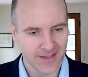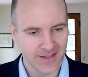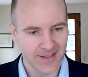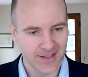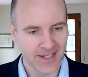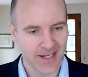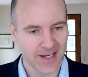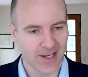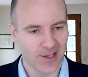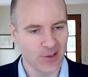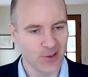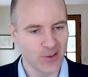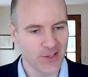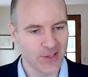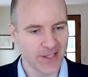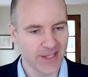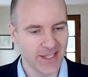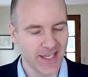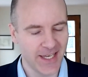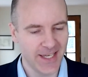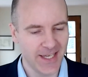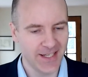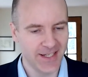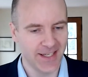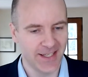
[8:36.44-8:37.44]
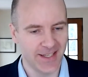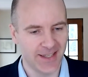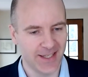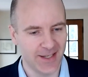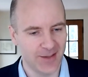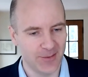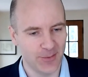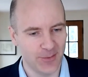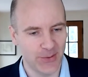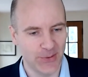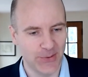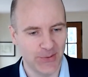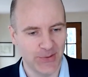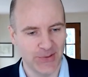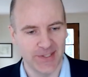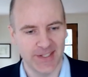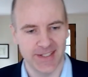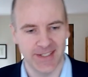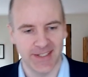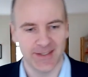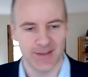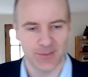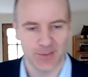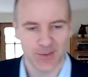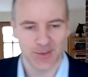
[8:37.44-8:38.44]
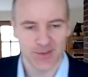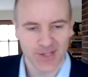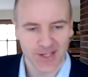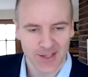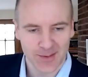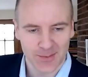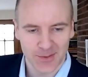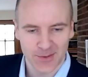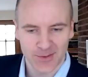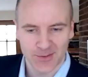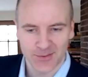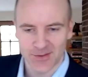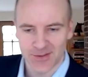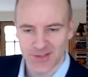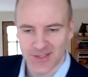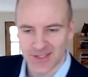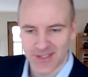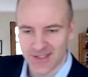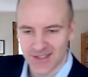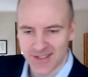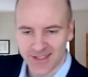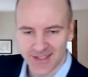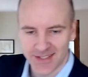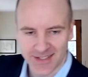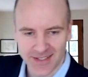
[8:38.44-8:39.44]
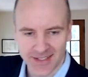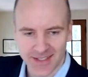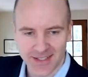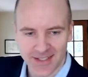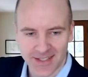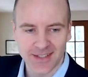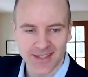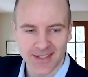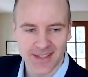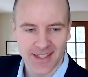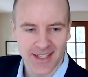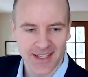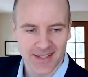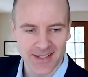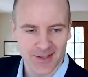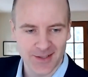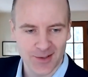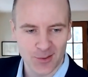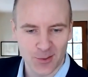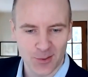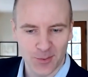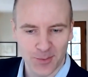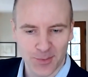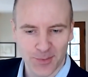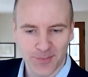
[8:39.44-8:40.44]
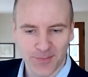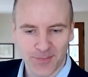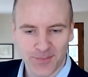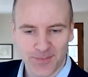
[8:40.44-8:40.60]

take a look at that, and then we'll talk about the results as a group.